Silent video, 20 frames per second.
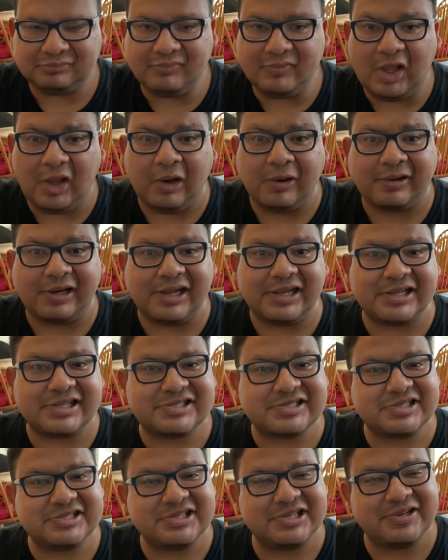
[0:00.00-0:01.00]
All right,
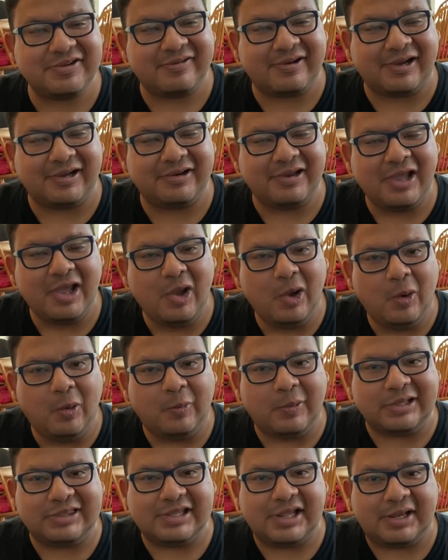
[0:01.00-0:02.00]
let's continue on
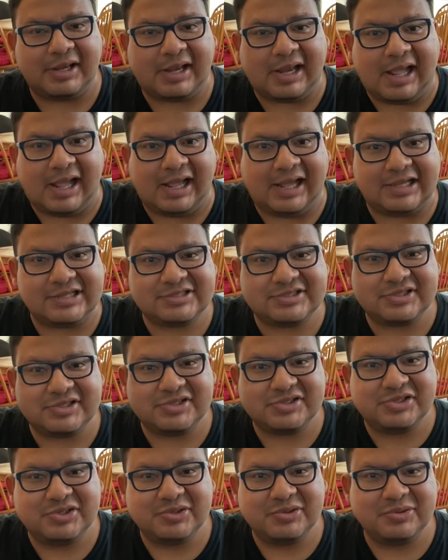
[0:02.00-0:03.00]
with the last
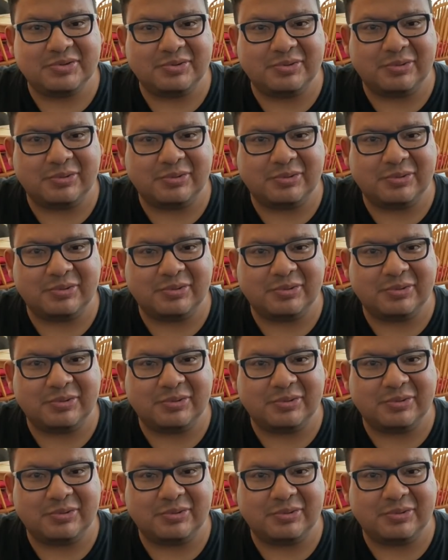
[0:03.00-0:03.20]
two